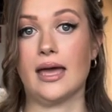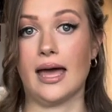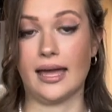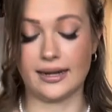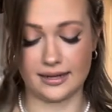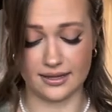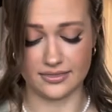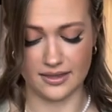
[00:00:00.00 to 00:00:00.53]
and
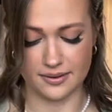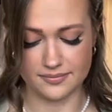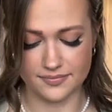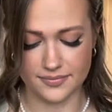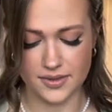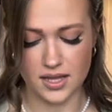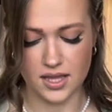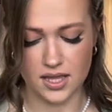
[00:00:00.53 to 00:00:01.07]
need them.
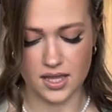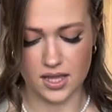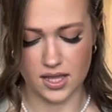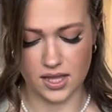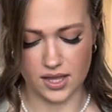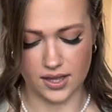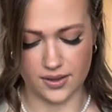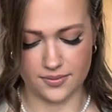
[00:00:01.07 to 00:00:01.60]

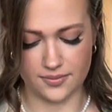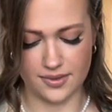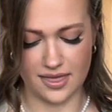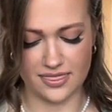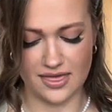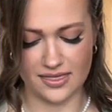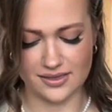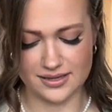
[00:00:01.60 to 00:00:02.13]

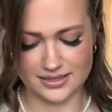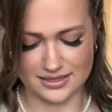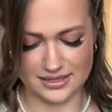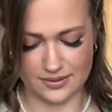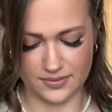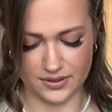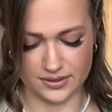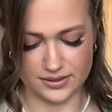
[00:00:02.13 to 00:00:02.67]
They're these
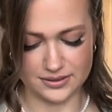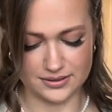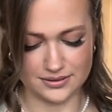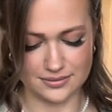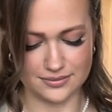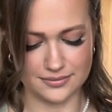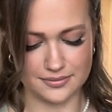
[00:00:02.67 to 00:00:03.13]
slippers.